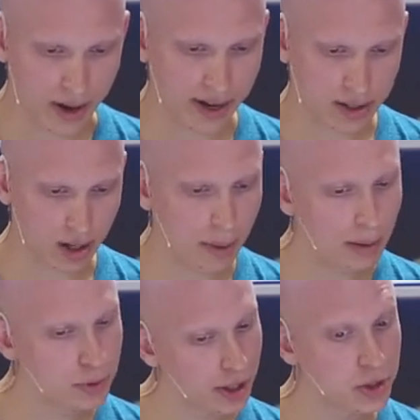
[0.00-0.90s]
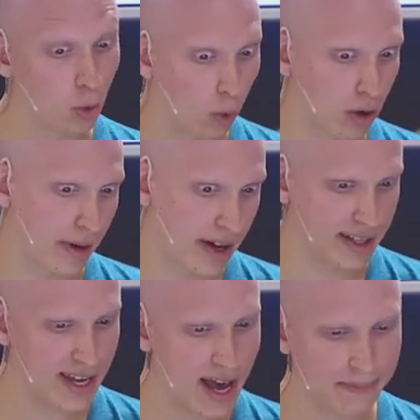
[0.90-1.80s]
Right, sorry, I'm trying to do an order by
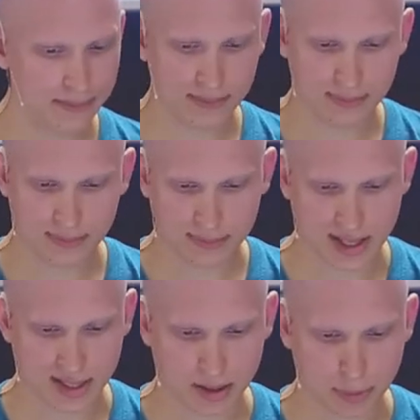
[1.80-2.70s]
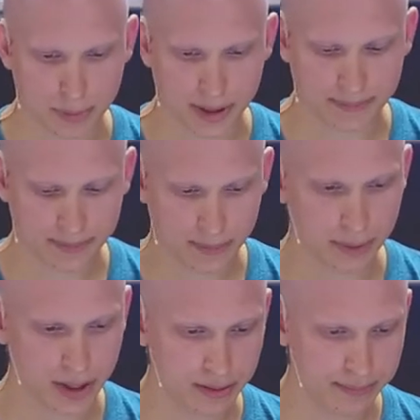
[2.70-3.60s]
on a get. That's not appropriate.
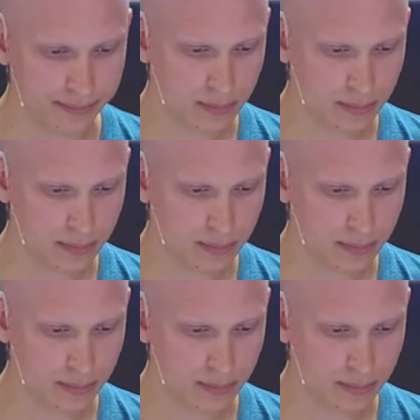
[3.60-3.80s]
There we go.